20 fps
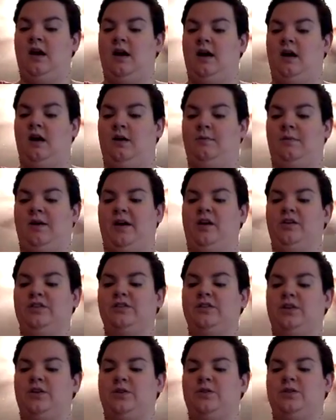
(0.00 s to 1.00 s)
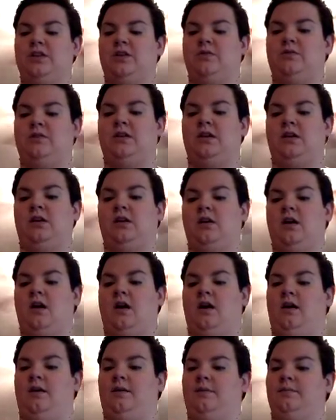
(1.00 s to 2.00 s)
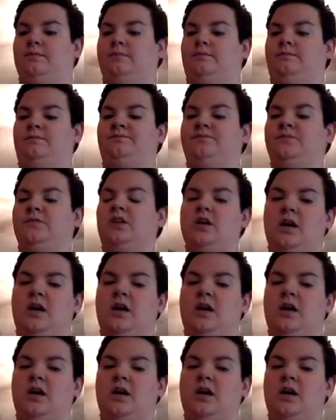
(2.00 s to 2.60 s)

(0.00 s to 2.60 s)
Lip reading: I also use the Younique